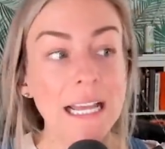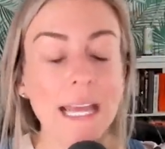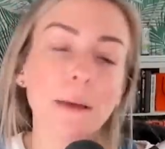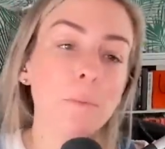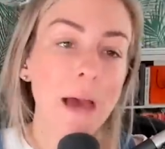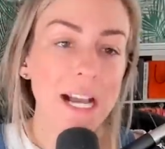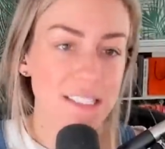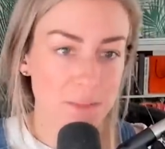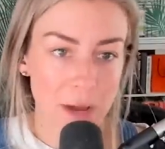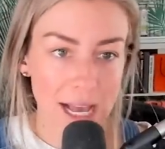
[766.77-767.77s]

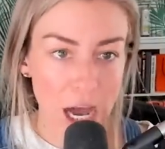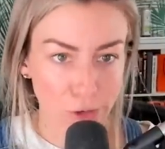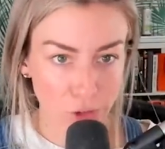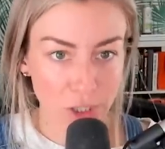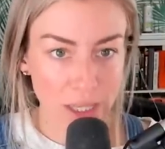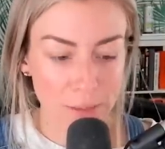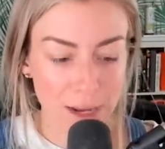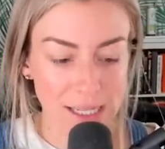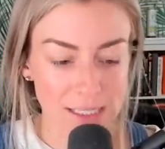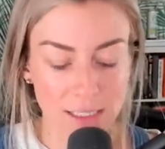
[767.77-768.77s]
impacted my outlook and
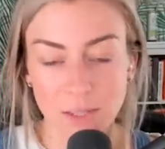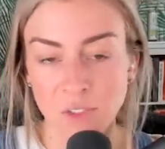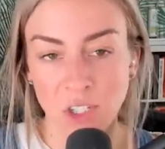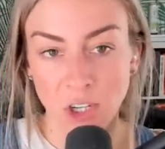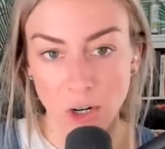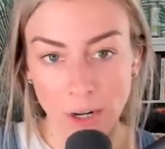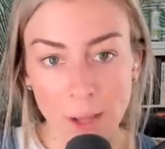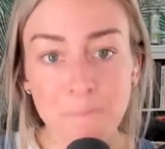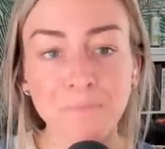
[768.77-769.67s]
my sense of security